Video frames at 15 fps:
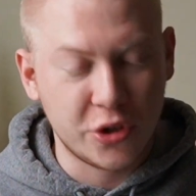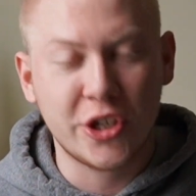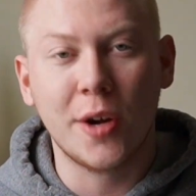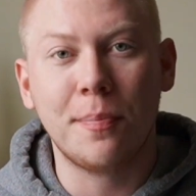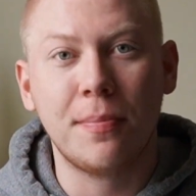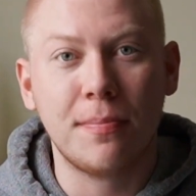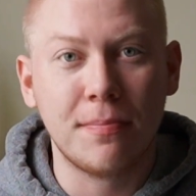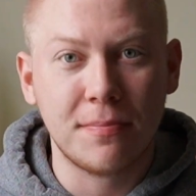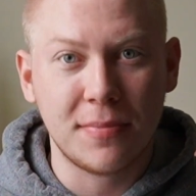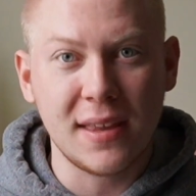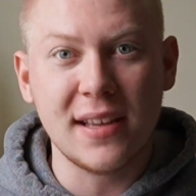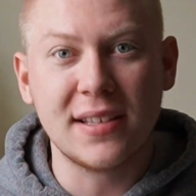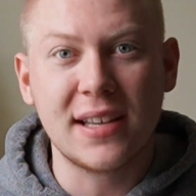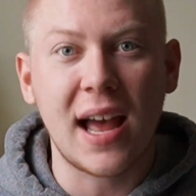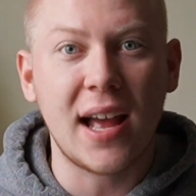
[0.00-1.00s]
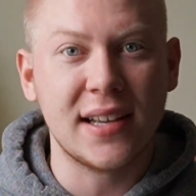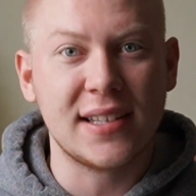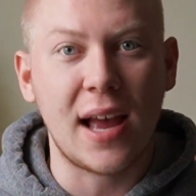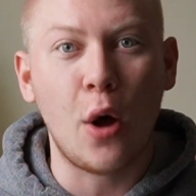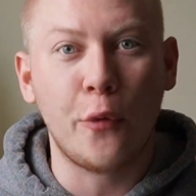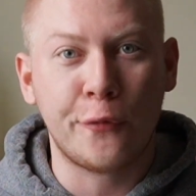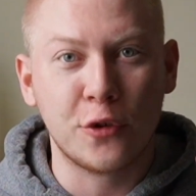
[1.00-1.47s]
ship these
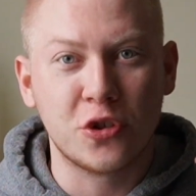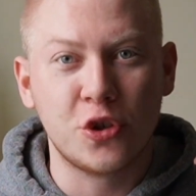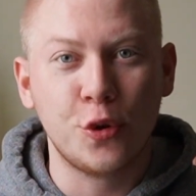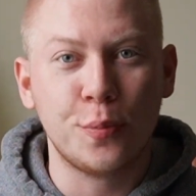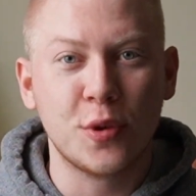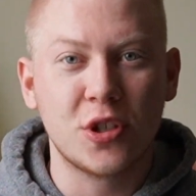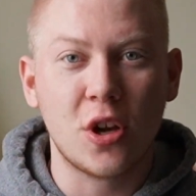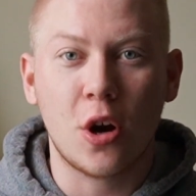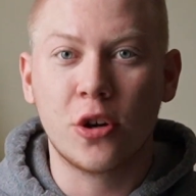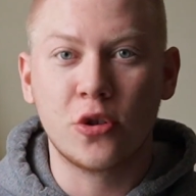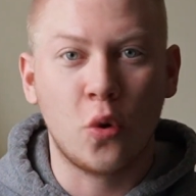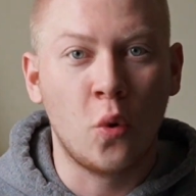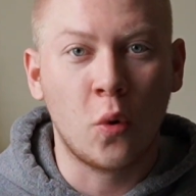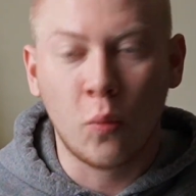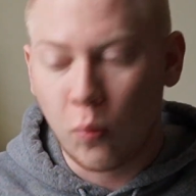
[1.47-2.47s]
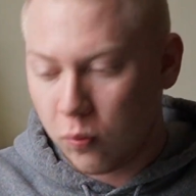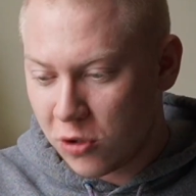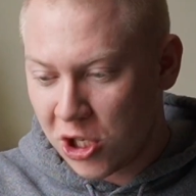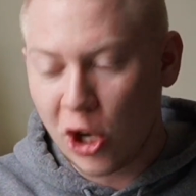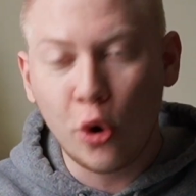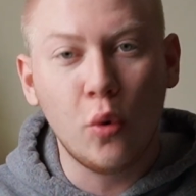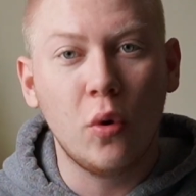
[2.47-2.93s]
guys out for superstars, or
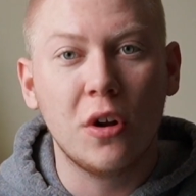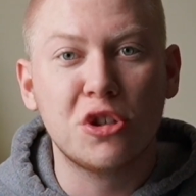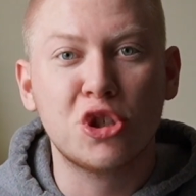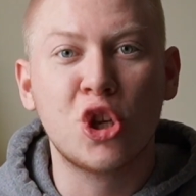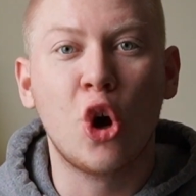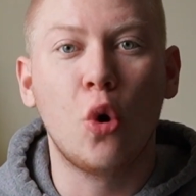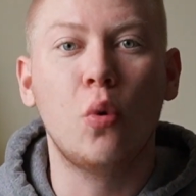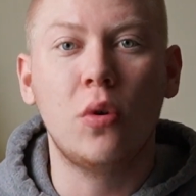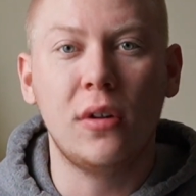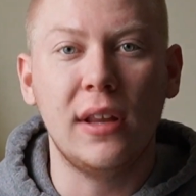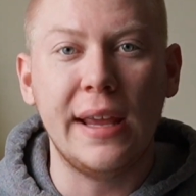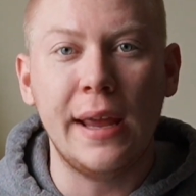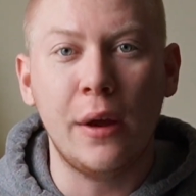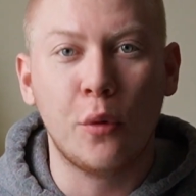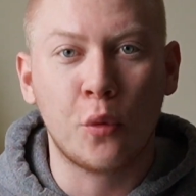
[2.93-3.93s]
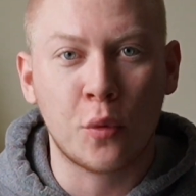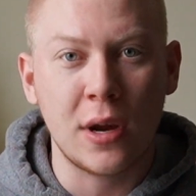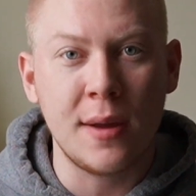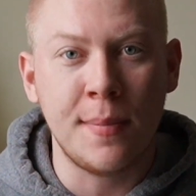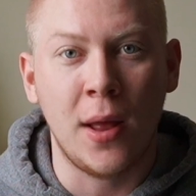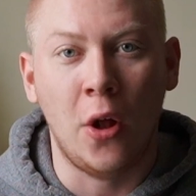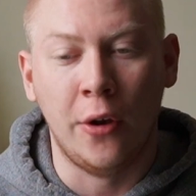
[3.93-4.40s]
2, totally
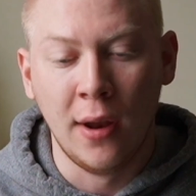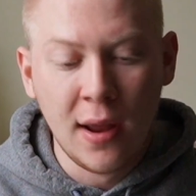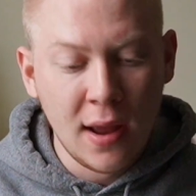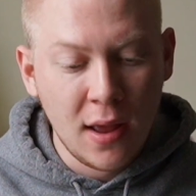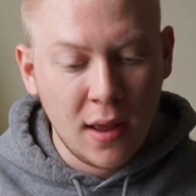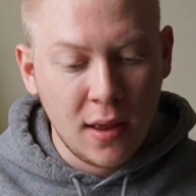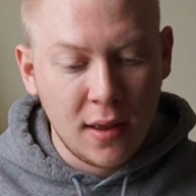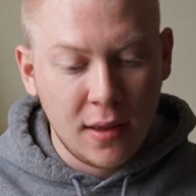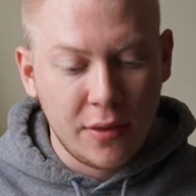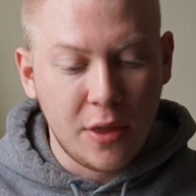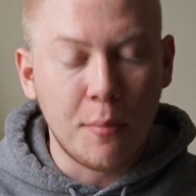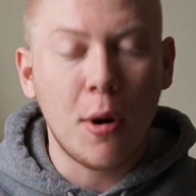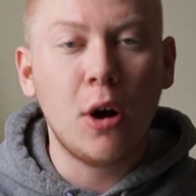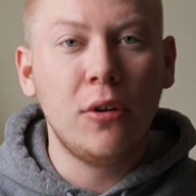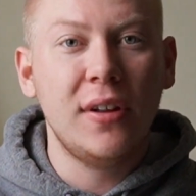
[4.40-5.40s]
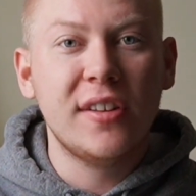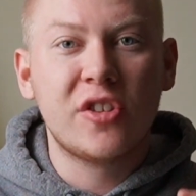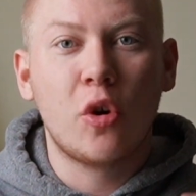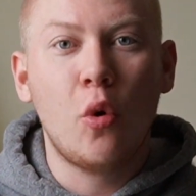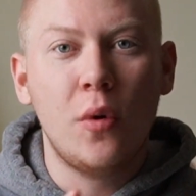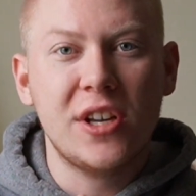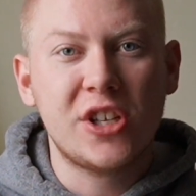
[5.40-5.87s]
rebuild. The
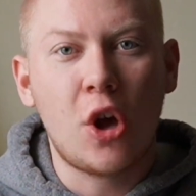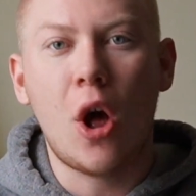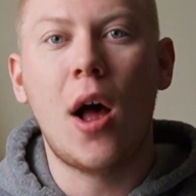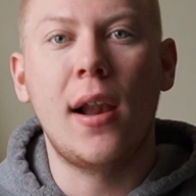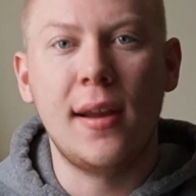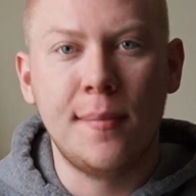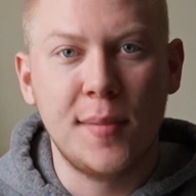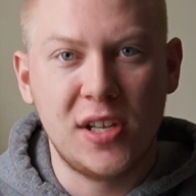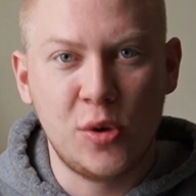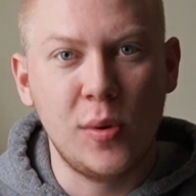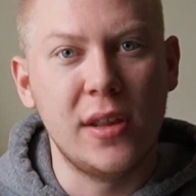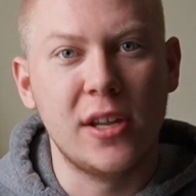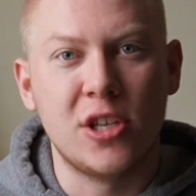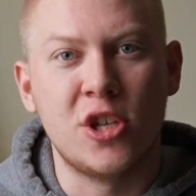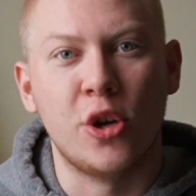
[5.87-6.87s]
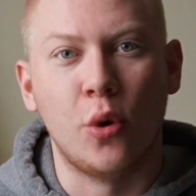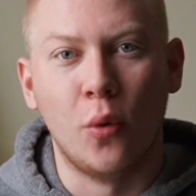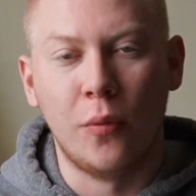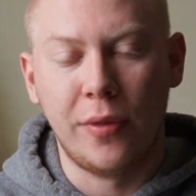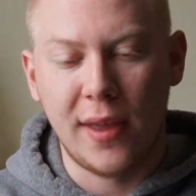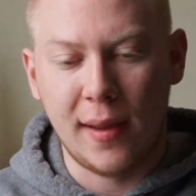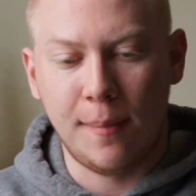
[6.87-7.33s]
Marlins are always caught in between the
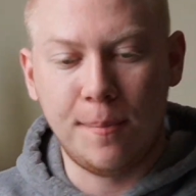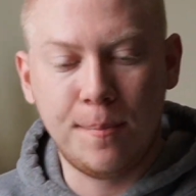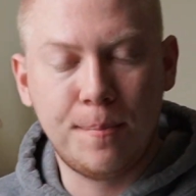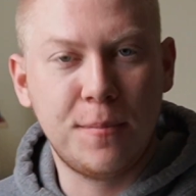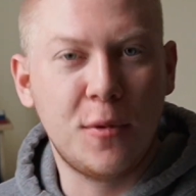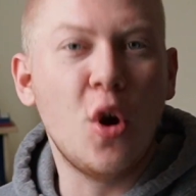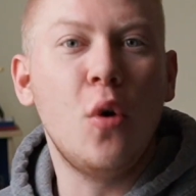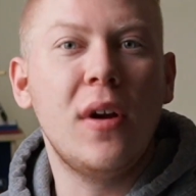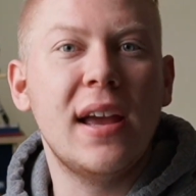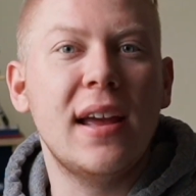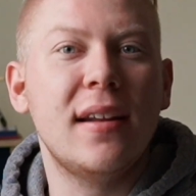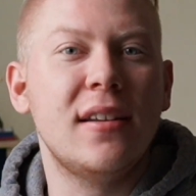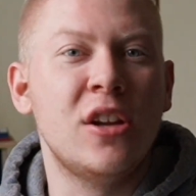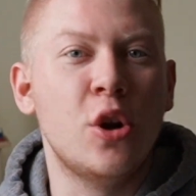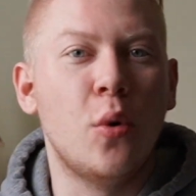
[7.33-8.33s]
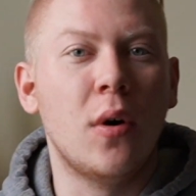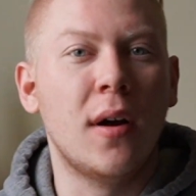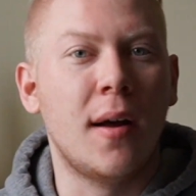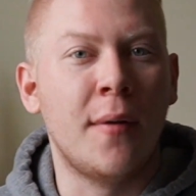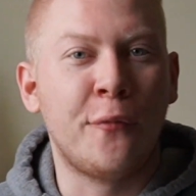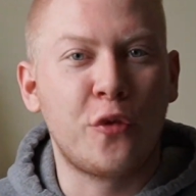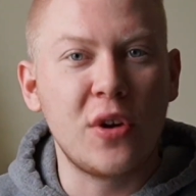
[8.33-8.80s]
2. They go get,
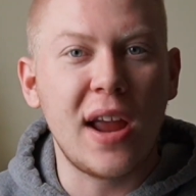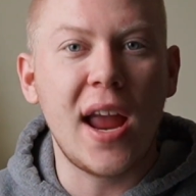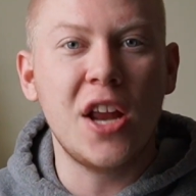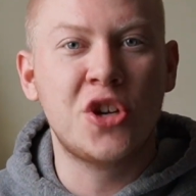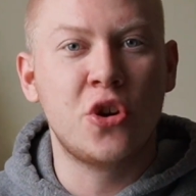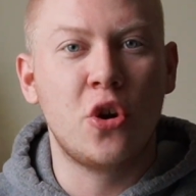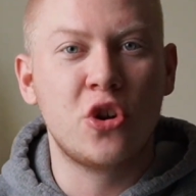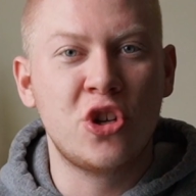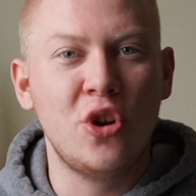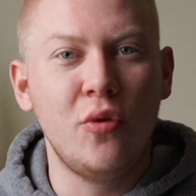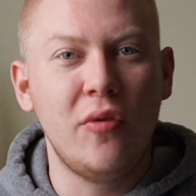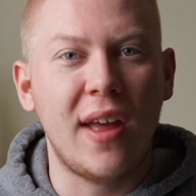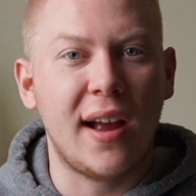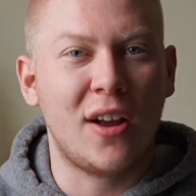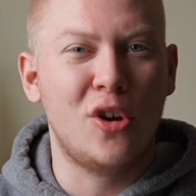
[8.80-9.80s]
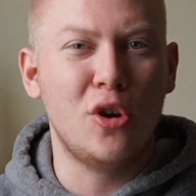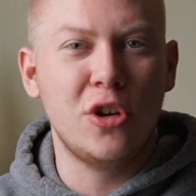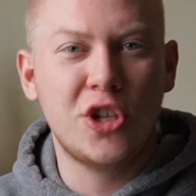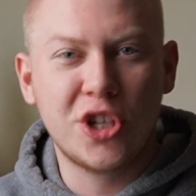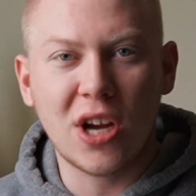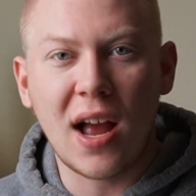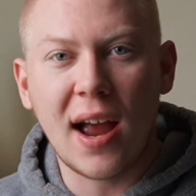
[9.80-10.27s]
a free agent or 2 that
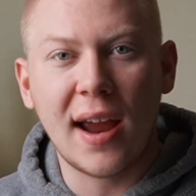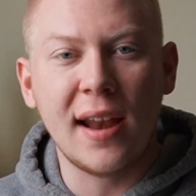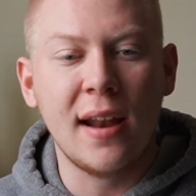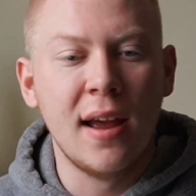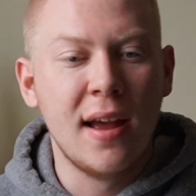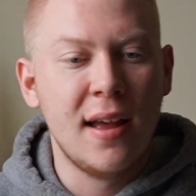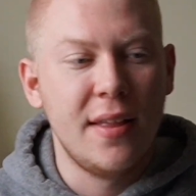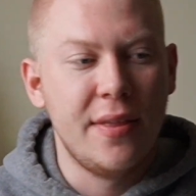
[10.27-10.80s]
could shine.